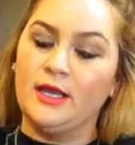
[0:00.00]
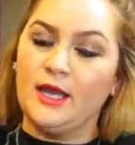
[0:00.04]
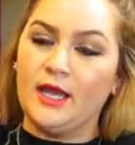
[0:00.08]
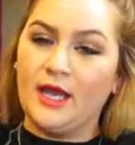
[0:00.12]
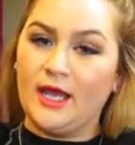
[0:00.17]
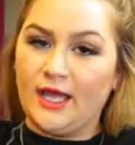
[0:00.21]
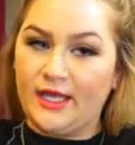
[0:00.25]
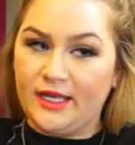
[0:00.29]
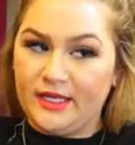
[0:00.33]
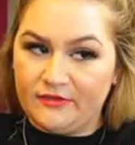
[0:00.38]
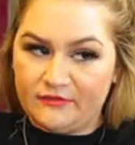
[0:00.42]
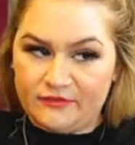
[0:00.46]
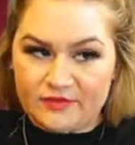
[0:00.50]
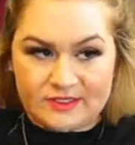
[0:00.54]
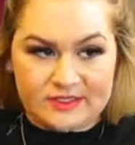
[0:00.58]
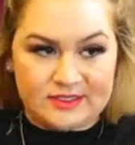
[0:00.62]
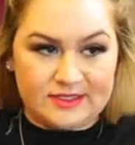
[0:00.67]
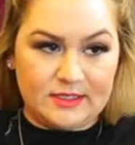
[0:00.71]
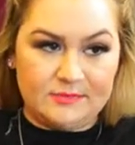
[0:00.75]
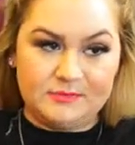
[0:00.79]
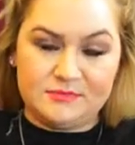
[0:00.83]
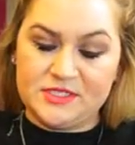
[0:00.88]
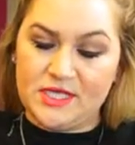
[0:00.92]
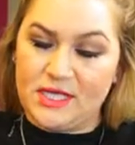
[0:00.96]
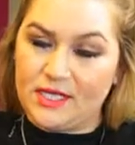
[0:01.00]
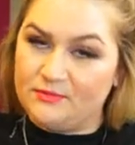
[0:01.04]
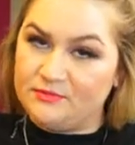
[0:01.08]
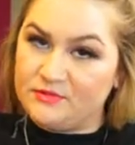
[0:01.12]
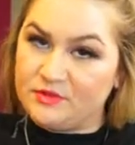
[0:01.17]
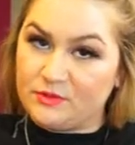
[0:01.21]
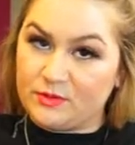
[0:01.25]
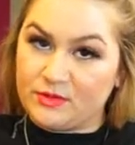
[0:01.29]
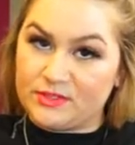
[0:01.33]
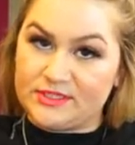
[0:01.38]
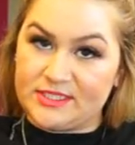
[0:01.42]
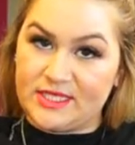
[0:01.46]
I even sometimes
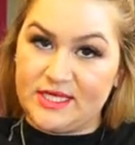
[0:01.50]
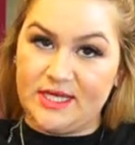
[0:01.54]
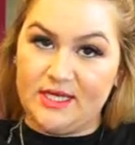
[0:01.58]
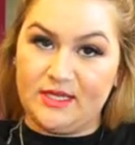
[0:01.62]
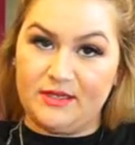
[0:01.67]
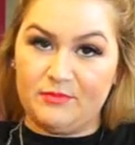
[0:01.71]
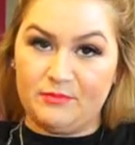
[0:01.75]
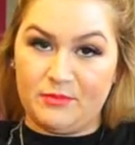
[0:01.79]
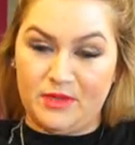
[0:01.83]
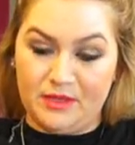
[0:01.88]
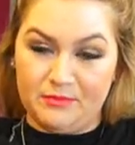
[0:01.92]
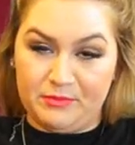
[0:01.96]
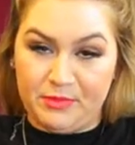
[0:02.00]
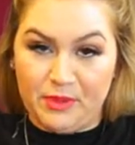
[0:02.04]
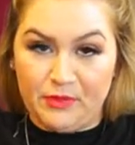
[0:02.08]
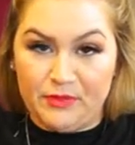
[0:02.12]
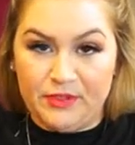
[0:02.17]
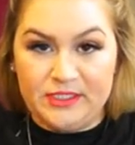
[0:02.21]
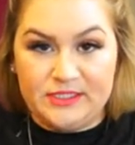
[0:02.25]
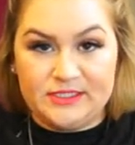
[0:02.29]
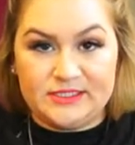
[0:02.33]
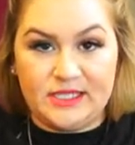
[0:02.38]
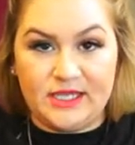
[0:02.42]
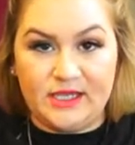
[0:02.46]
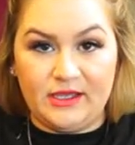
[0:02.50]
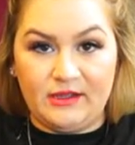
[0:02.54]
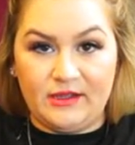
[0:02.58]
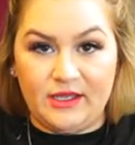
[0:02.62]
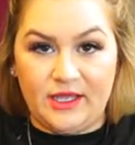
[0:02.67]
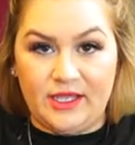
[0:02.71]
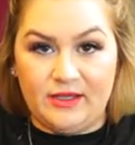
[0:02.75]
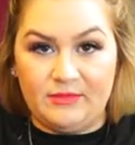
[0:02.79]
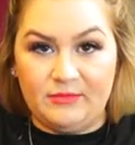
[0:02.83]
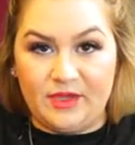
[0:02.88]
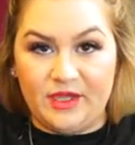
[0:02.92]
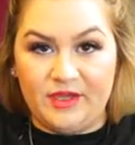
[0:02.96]
will take my ponytail
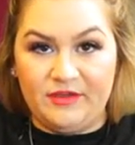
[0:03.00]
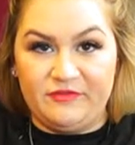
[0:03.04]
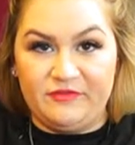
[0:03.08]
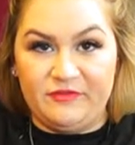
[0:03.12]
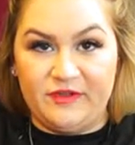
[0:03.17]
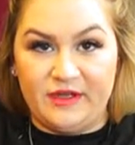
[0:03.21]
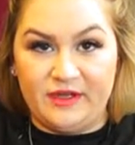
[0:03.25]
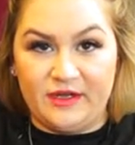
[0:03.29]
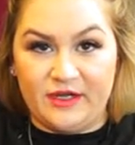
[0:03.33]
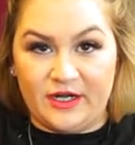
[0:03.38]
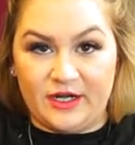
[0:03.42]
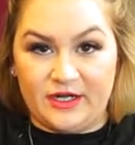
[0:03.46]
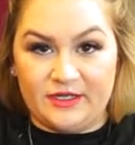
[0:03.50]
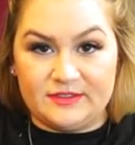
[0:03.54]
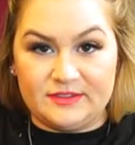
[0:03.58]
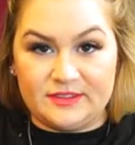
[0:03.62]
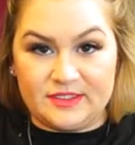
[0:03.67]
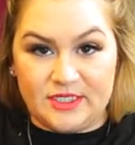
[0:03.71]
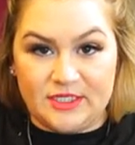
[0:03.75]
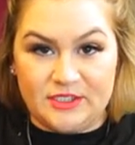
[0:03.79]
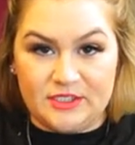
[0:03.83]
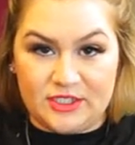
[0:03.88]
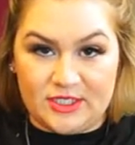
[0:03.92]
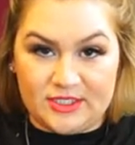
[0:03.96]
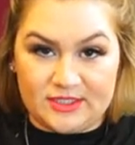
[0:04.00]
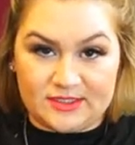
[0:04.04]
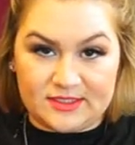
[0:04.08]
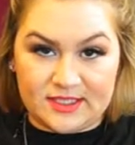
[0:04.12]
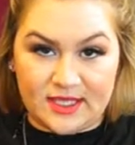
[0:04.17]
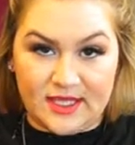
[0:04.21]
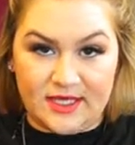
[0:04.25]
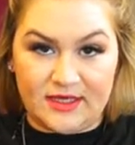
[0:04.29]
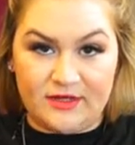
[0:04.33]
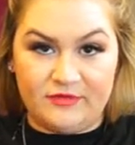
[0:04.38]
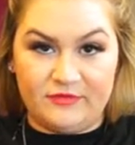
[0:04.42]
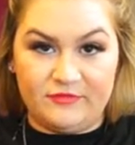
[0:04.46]
and my fingers and just
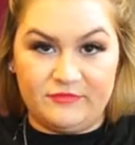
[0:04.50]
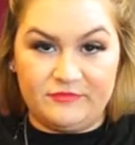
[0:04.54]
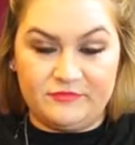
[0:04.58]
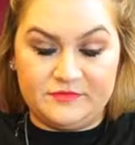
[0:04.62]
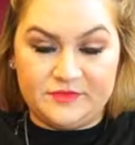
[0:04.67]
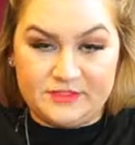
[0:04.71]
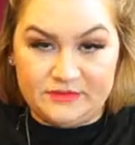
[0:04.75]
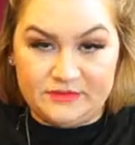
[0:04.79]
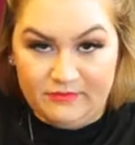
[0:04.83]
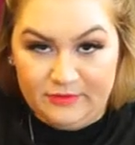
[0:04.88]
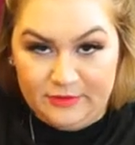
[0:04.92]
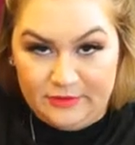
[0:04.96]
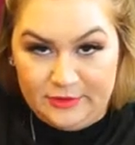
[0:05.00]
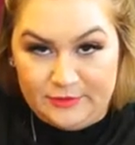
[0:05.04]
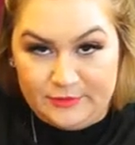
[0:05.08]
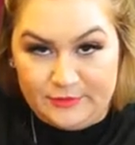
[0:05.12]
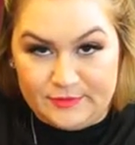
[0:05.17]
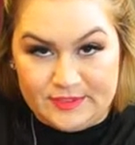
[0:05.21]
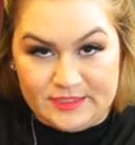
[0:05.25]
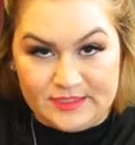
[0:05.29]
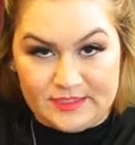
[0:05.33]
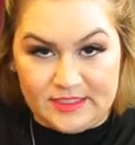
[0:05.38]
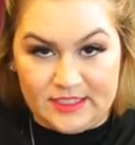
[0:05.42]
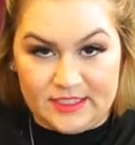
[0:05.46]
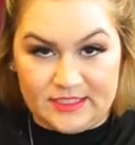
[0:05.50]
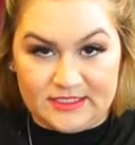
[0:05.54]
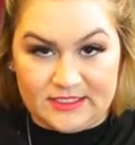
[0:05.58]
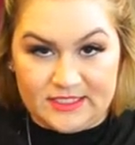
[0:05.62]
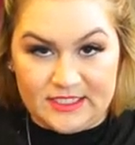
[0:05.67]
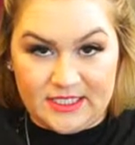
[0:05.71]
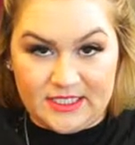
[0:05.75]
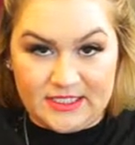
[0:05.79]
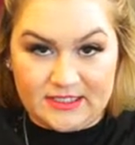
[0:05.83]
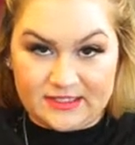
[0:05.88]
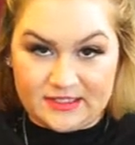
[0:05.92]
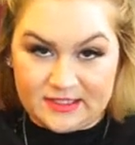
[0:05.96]
kind of loosely
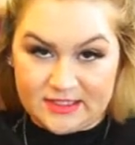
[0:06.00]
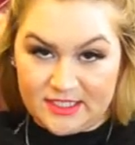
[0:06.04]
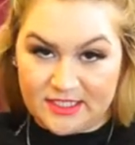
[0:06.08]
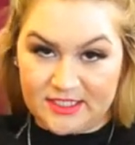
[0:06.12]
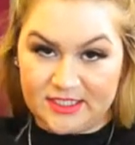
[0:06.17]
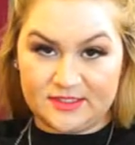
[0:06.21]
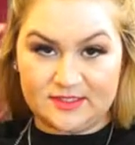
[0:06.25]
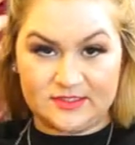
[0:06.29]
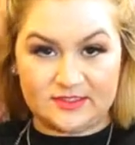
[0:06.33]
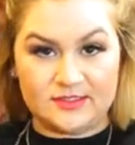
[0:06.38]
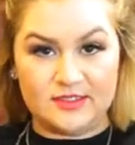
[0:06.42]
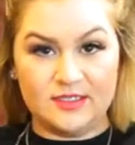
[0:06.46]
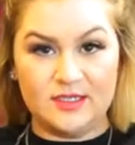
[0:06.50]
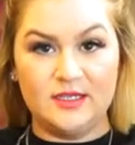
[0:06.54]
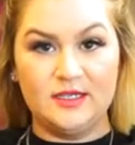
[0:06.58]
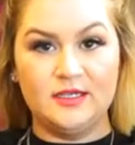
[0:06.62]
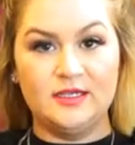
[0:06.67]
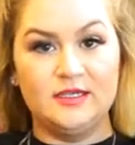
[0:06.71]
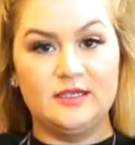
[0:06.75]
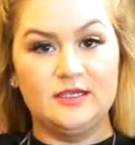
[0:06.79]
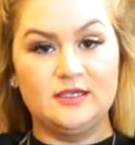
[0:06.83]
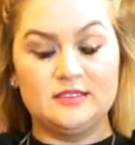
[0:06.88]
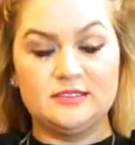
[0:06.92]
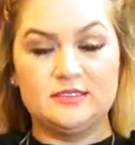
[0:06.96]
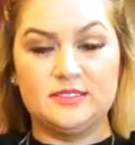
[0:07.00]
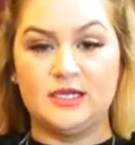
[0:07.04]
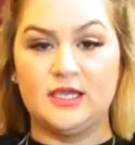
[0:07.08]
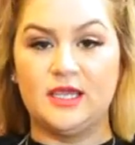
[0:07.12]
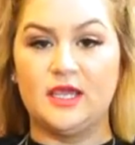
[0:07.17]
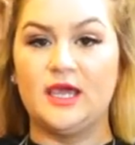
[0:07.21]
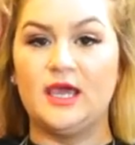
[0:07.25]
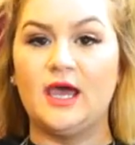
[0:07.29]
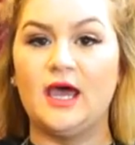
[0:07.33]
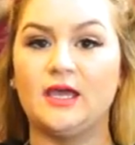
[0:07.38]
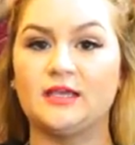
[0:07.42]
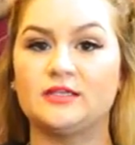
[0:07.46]
tease this to
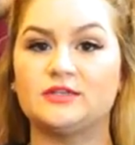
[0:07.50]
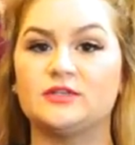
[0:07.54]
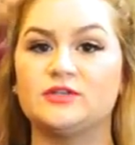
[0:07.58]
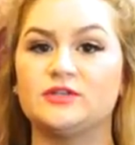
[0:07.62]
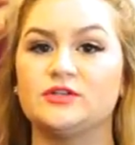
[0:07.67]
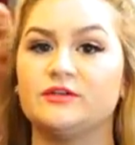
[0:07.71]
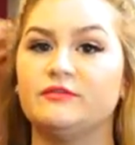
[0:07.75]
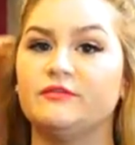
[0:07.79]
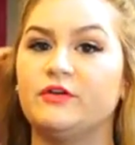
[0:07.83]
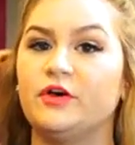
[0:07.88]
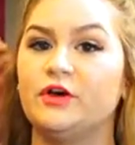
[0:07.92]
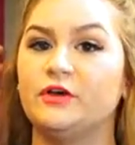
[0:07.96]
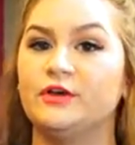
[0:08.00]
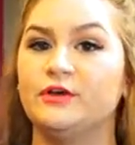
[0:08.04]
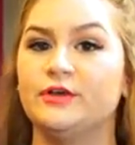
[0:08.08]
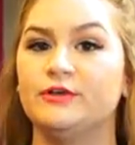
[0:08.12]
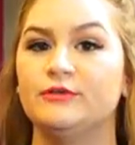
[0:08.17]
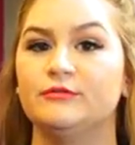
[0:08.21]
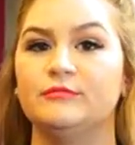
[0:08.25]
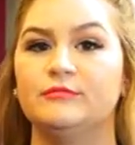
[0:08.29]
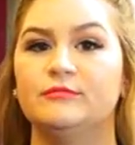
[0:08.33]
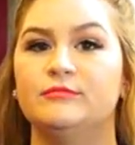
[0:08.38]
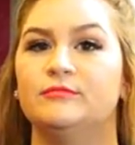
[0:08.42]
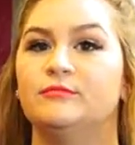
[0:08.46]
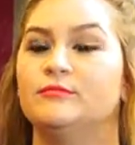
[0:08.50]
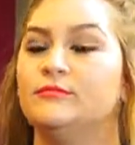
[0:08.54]
get extra volume.